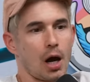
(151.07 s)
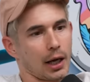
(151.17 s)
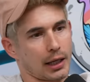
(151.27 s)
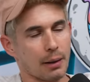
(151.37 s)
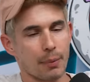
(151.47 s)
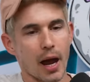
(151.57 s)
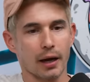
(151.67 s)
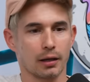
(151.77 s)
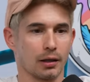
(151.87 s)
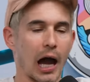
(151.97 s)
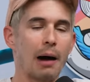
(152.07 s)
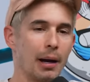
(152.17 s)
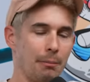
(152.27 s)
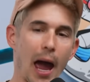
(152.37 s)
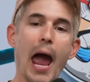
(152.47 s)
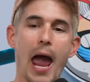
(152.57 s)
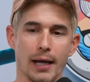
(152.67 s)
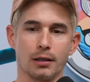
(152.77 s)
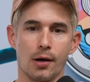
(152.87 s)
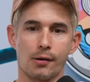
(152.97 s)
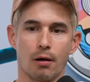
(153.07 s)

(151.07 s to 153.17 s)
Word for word: I came back, got my bag,